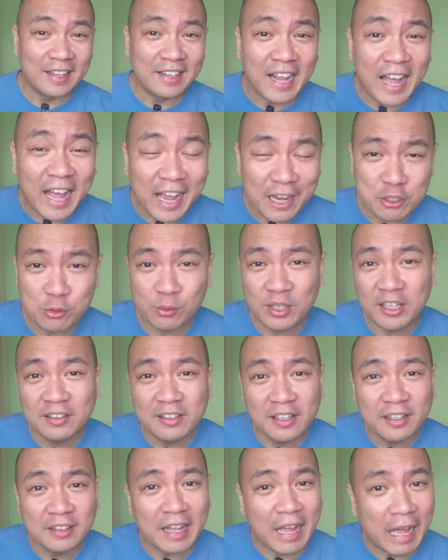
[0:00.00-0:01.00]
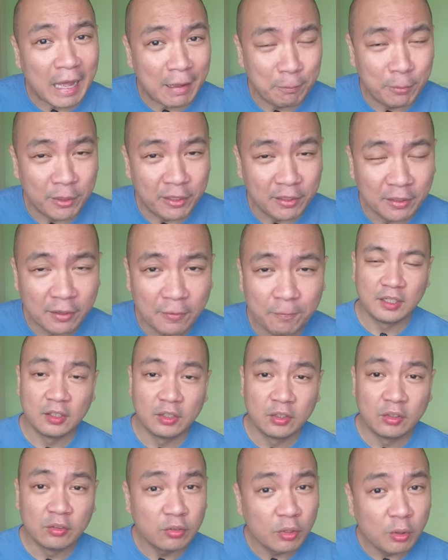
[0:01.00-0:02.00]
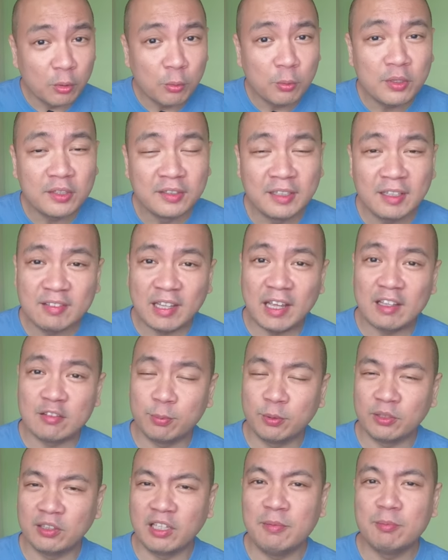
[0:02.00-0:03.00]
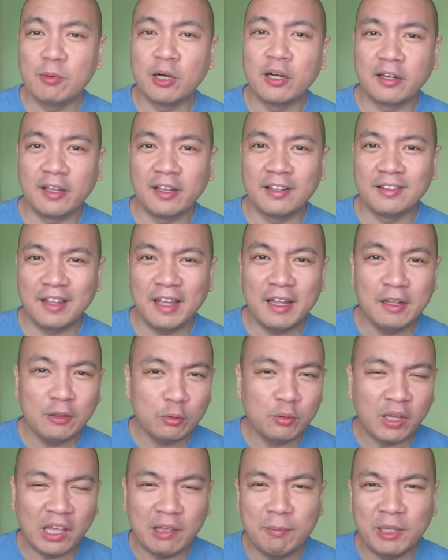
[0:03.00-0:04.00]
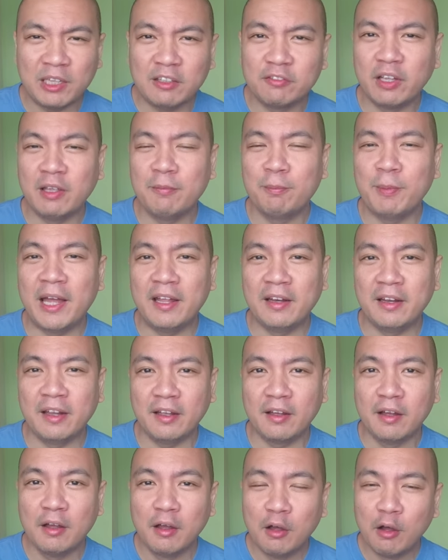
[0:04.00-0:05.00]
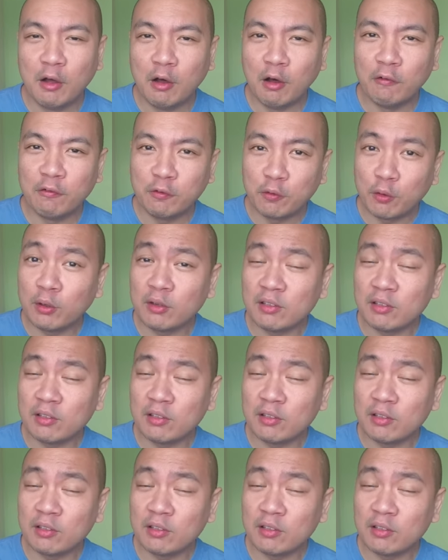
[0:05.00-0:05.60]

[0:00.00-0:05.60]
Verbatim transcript: that actually didn't happen. So this has put the market into a bit of a panic of